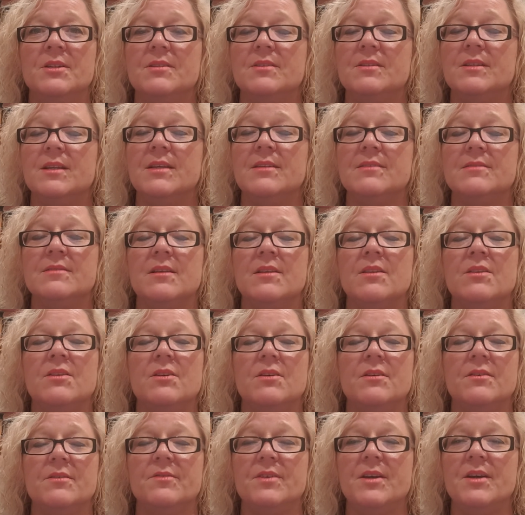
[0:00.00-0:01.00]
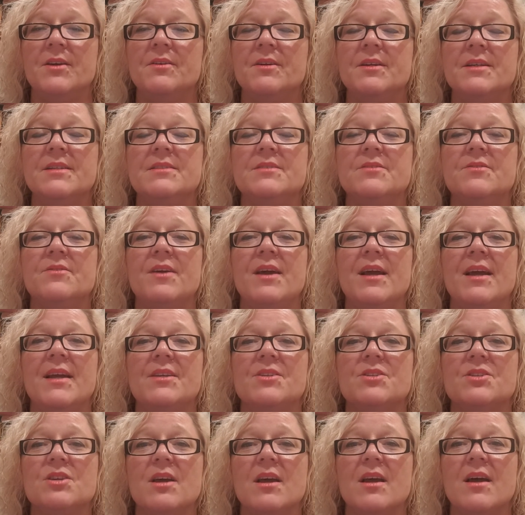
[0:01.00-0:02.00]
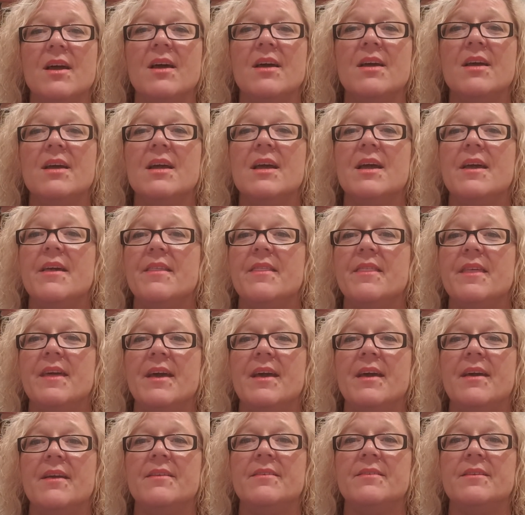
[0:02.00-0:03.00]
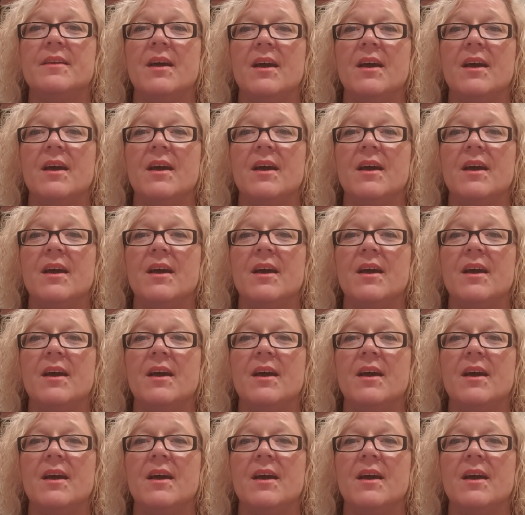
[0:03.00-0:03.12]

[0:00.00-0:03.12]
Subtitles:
There's a lot of areas of HR that